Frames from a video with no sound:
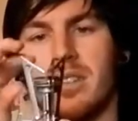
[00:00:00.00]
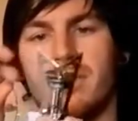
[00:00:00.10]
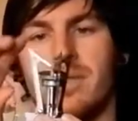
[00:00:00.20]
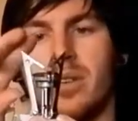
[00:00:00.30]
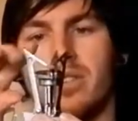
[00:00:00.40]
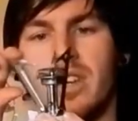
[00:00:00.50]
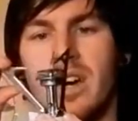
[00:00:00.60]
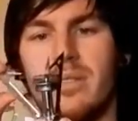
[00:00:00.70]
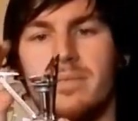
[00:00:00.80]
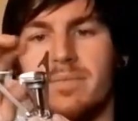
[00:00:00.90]
Folds
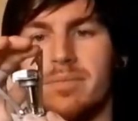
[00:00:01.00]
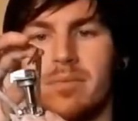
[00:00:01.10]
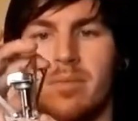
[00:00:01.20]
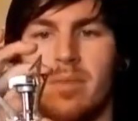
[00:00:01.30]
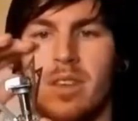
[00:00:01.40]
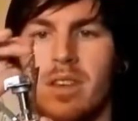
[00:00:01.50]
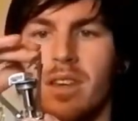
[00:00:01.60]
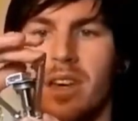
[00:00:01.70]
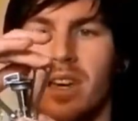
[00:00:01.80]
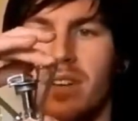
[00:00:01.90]
out,
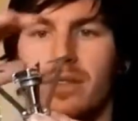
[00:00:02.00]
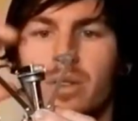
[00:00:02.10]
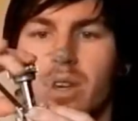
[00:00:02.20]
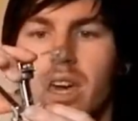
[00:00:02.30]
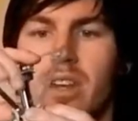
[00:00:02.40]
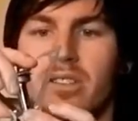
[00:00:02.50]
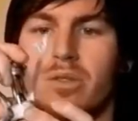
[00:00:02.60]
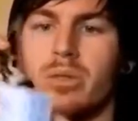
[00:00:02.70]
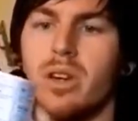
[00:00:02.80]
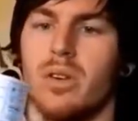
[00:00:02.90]
and a fuel
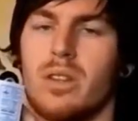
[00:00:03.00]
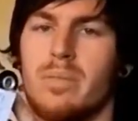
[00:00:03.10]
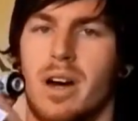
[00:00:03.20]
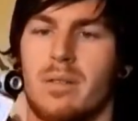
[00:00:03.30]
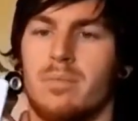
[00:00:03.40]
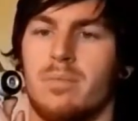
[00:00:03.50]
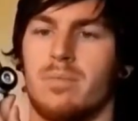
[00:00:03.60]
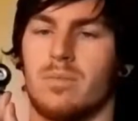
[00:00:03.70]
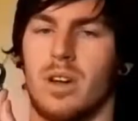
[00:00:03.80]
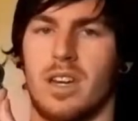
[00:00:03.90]
canister would go on the bottom
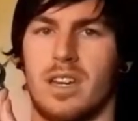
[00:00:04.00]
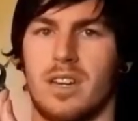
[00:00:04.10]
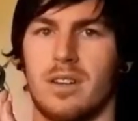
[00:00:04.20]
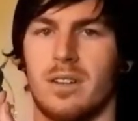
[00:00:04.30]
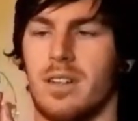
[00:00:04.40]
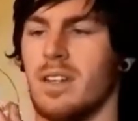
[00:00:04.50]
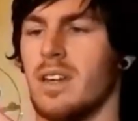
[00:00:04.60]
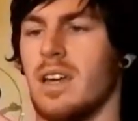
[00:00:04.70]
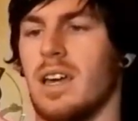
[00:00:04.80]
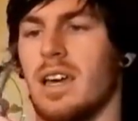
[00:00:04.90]
right here,
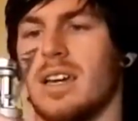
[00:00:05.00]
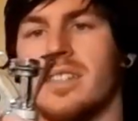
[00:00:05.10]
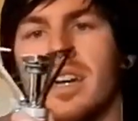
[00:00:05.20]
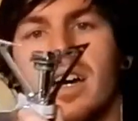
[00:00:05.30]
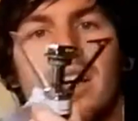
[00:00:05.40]
and